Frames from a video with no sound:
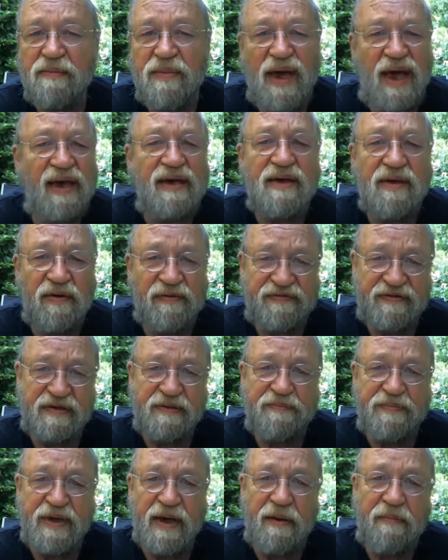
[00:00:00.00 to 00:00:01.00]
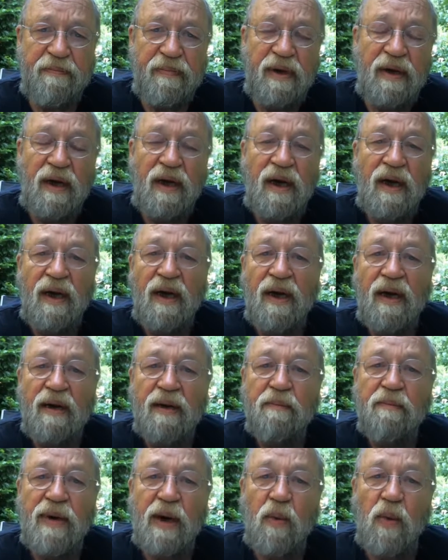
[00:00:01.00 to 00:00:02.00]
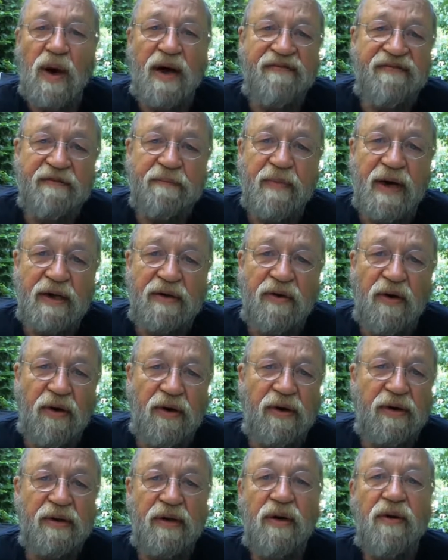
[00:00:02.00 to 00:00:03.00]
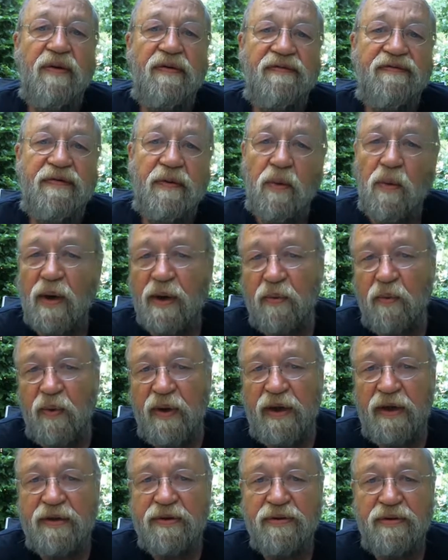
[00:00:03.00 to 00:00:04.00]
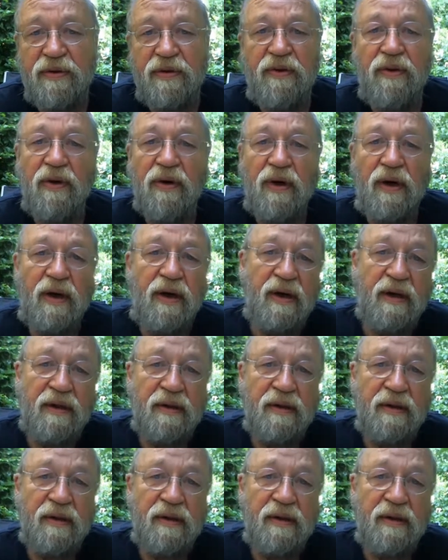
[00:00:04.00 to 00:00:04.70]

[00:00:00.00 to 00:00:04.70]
end of September, my wife and my daughter are going for 1 week to New York,